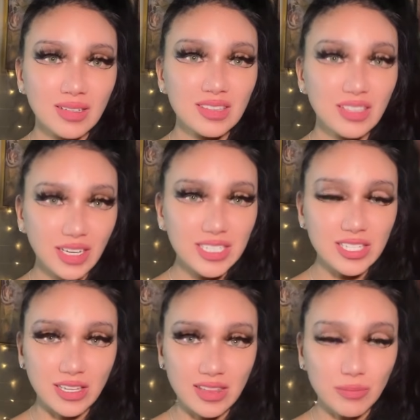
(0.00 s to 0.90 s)

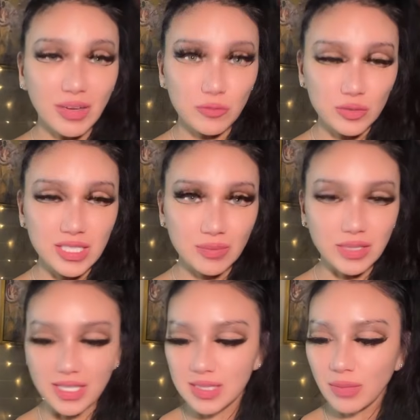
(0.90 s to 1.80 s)
lighter than my 14
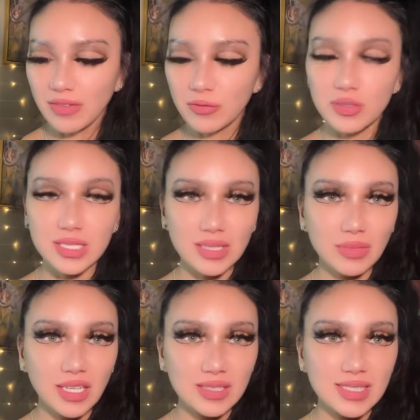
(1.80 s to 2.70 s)
Plus, my 14
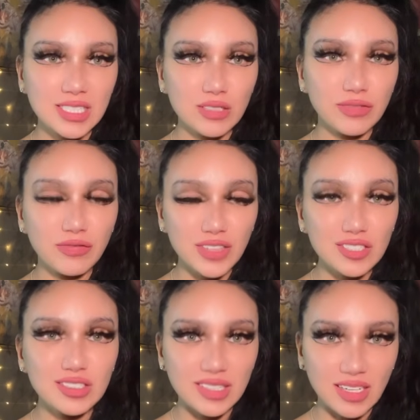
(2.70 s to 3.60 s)
Plus still
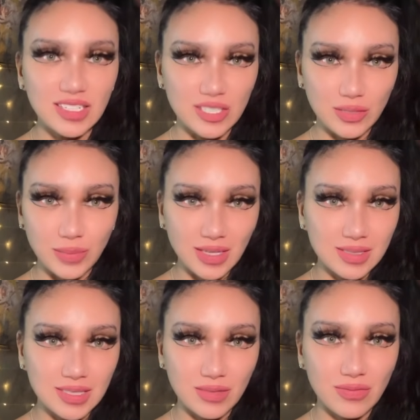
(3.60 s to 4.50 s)
feels lighter
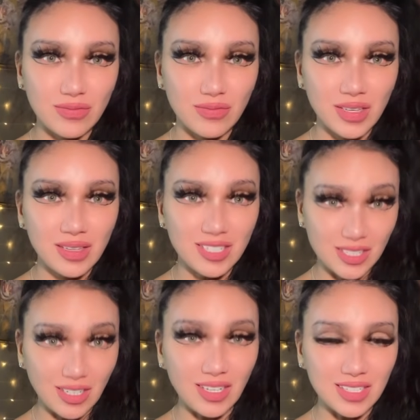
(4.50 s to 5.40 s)
because of the
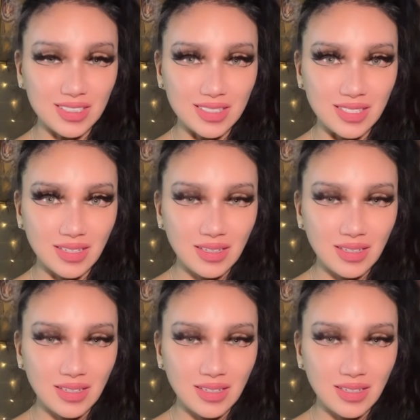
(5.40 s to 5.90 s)
size.